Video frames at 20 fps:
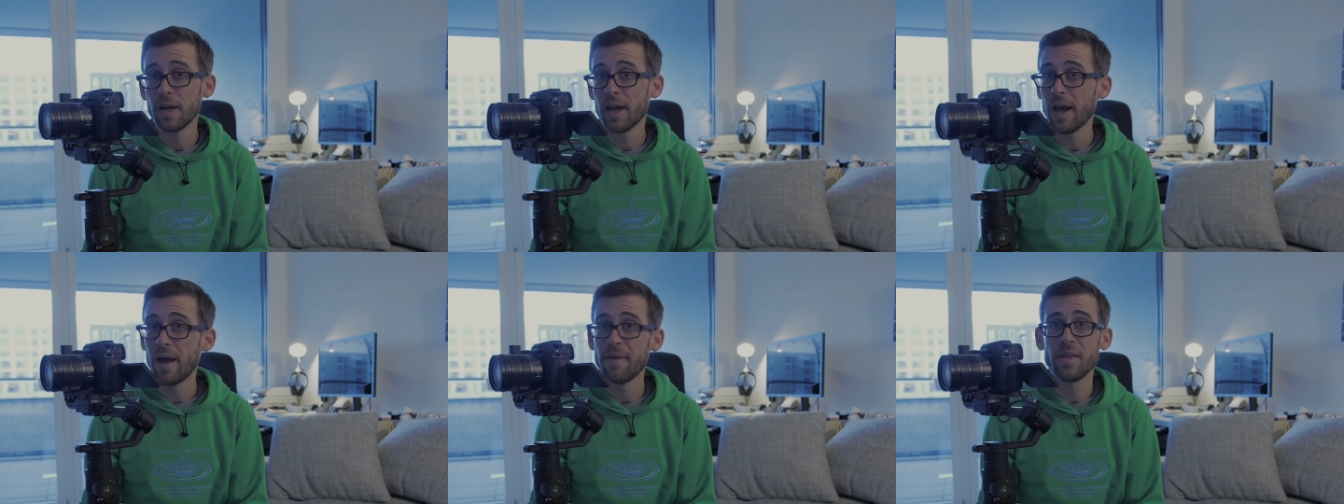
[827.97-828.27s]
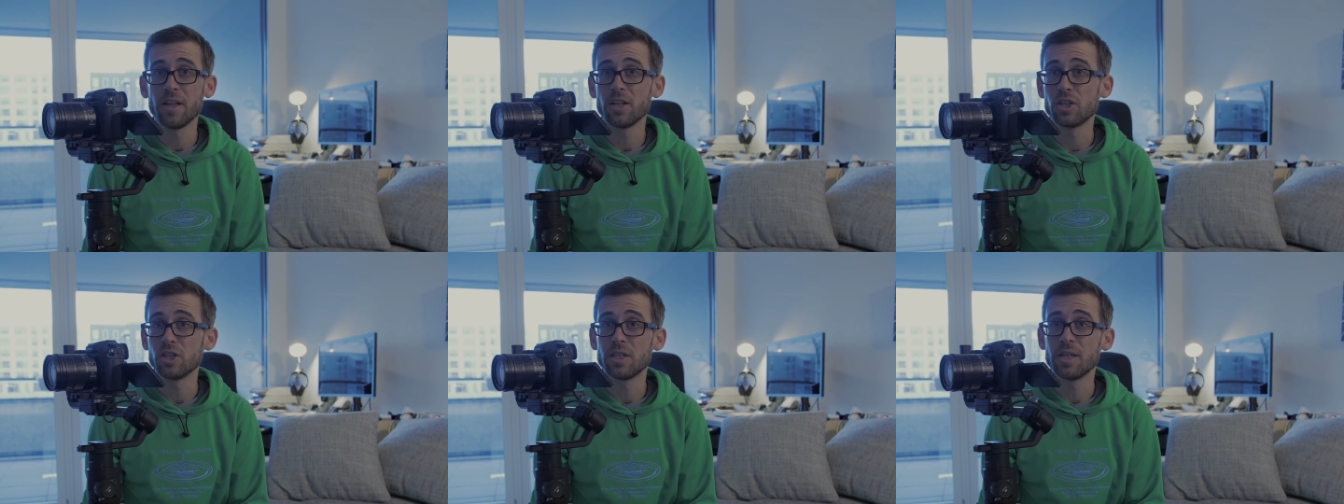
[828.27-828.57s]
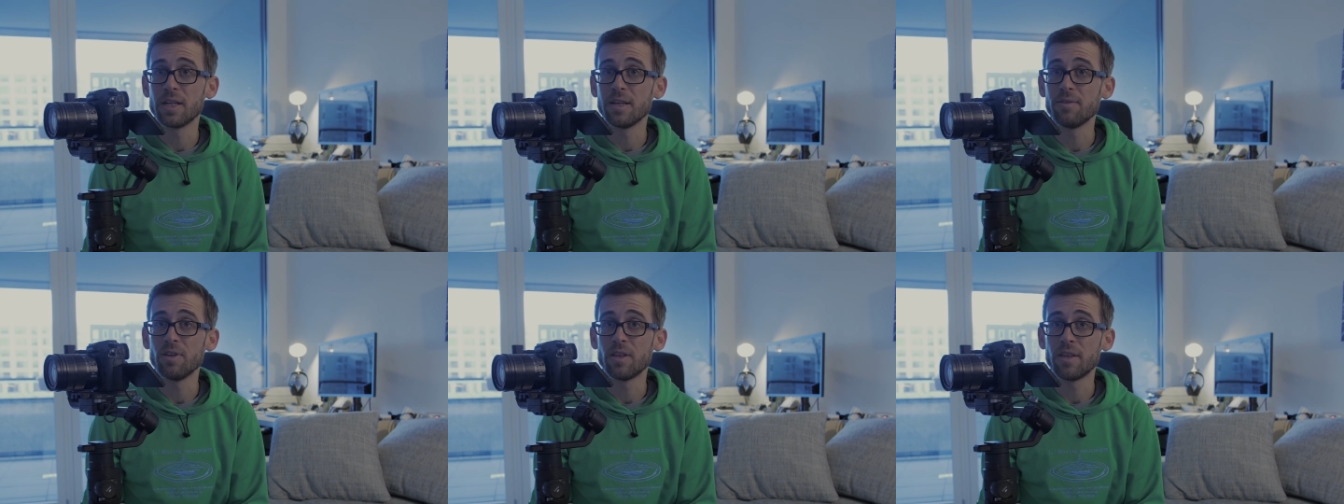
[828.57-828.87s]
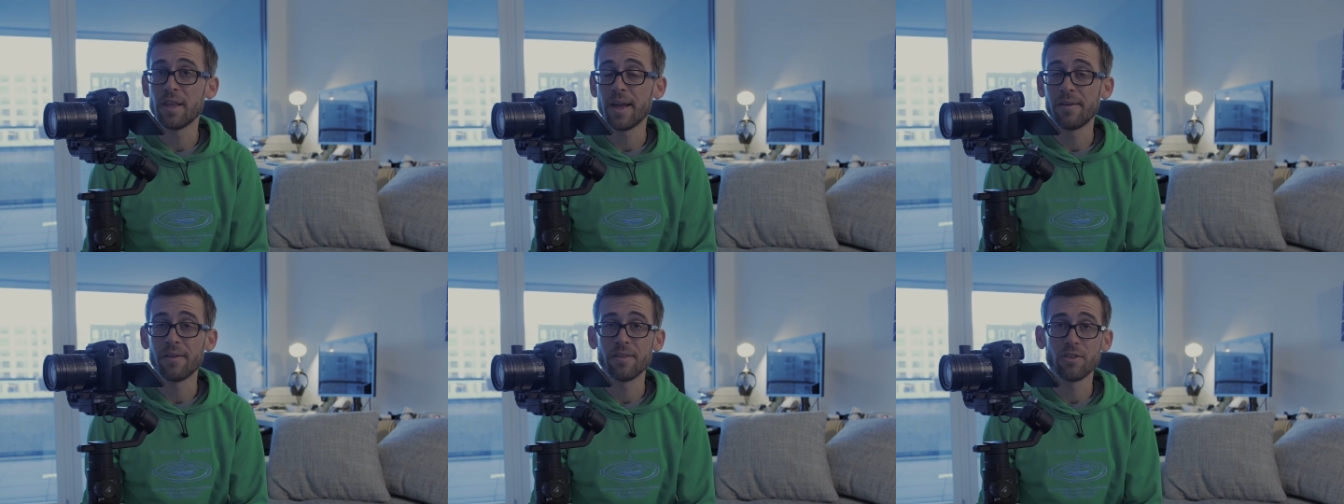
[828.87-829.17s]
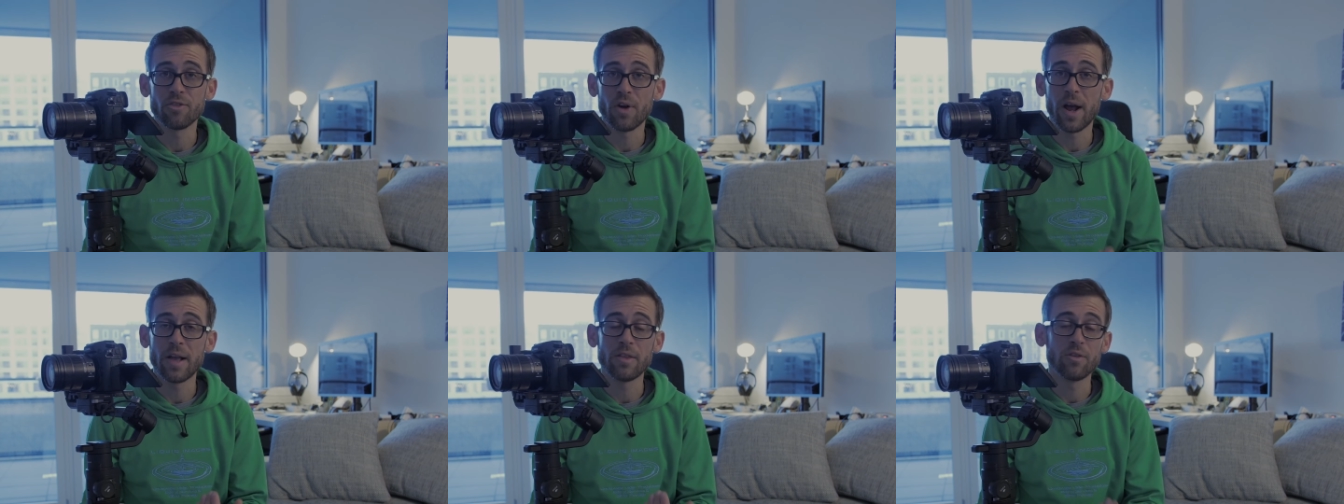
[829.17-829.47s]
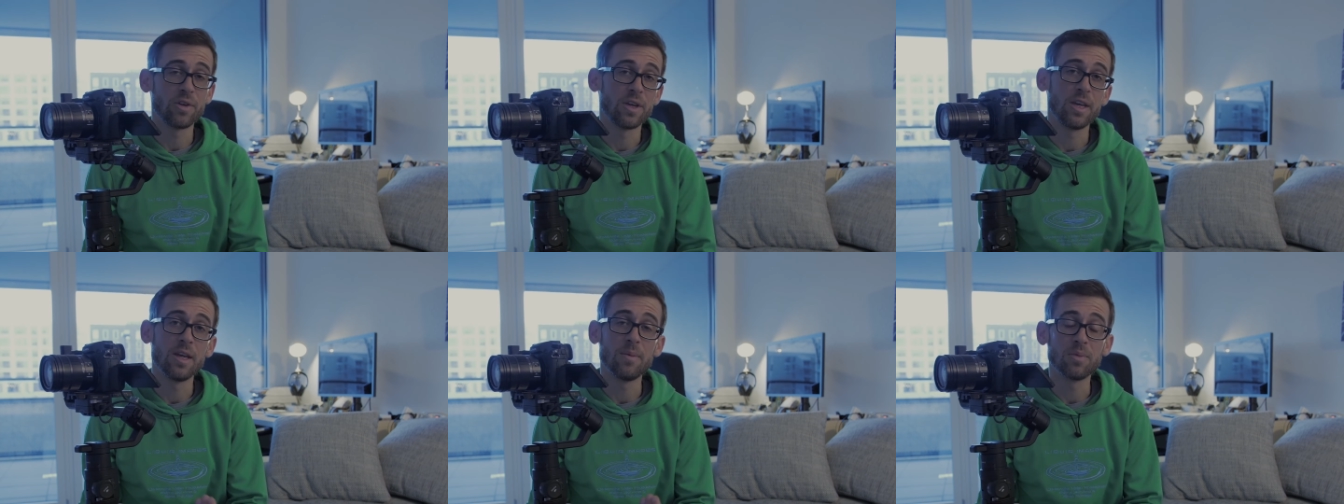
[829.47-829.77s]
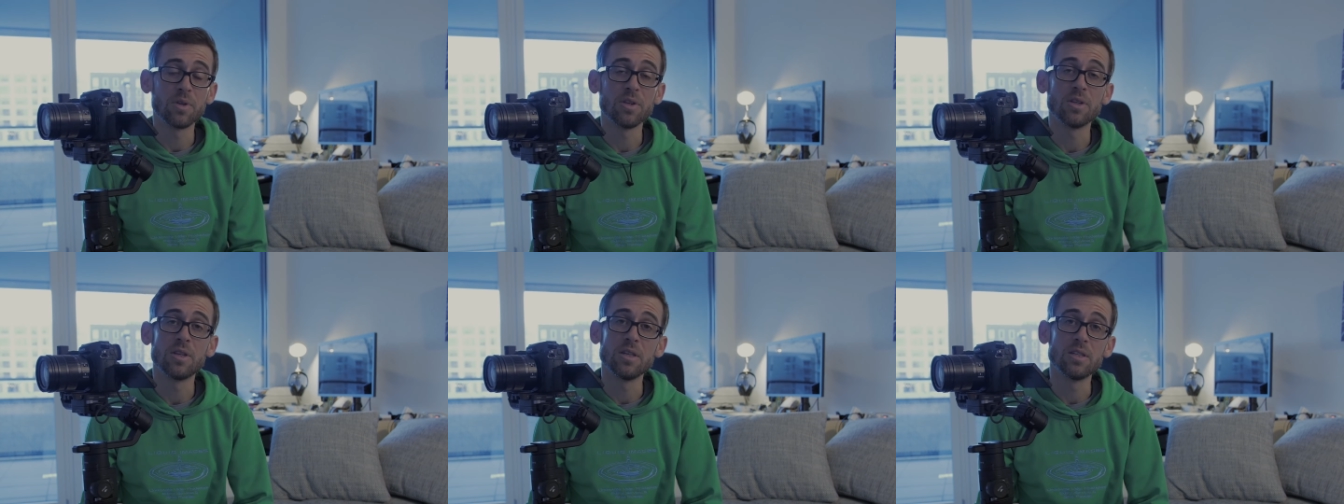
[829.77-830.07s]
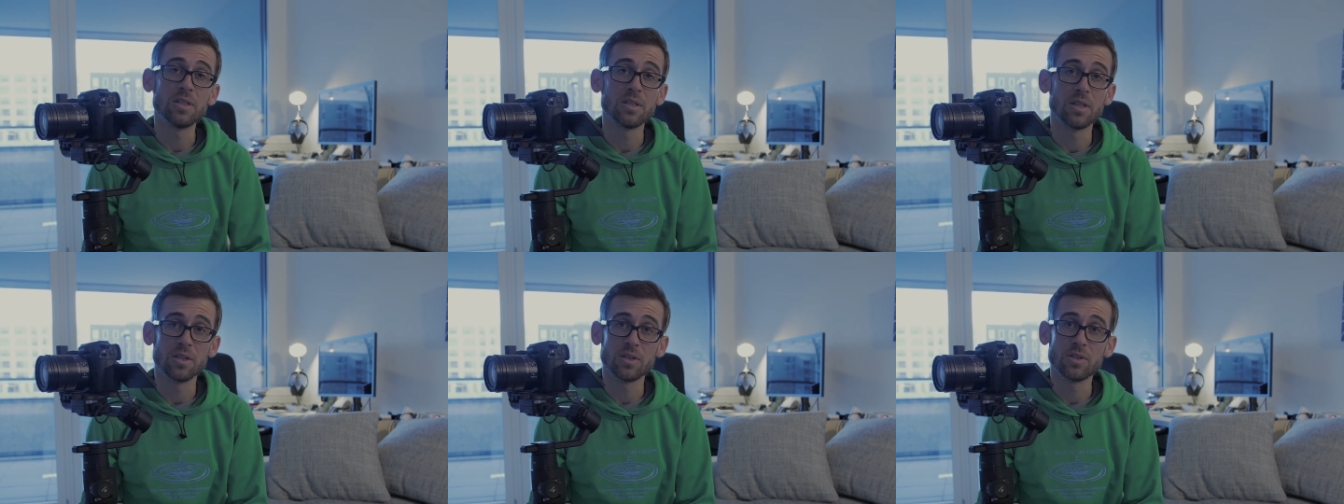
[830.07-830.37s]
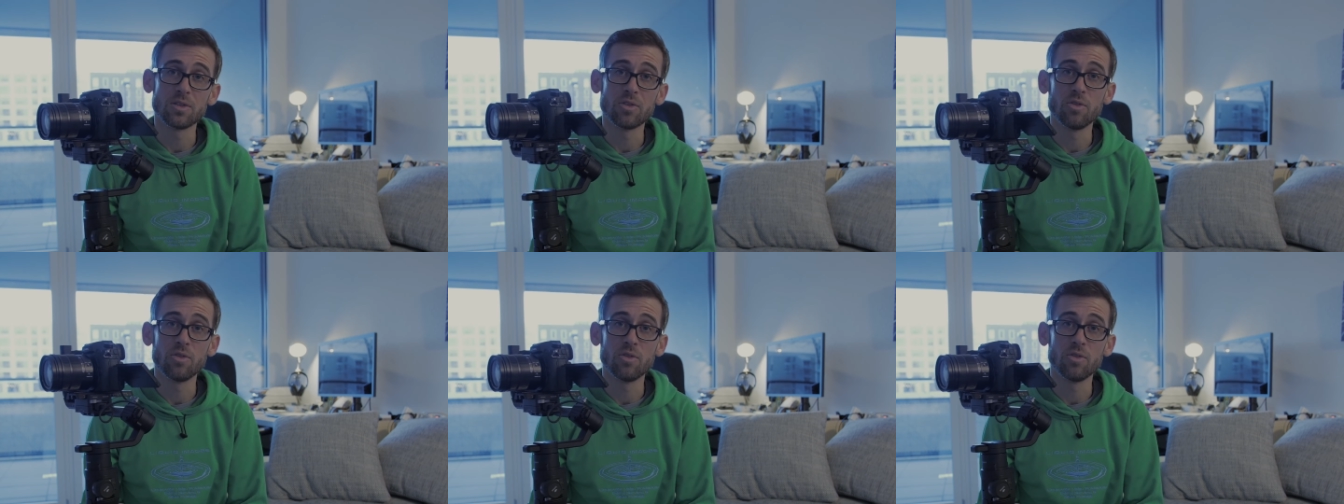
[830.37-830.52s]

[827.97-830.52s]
and then just leave it there and try to keep the distance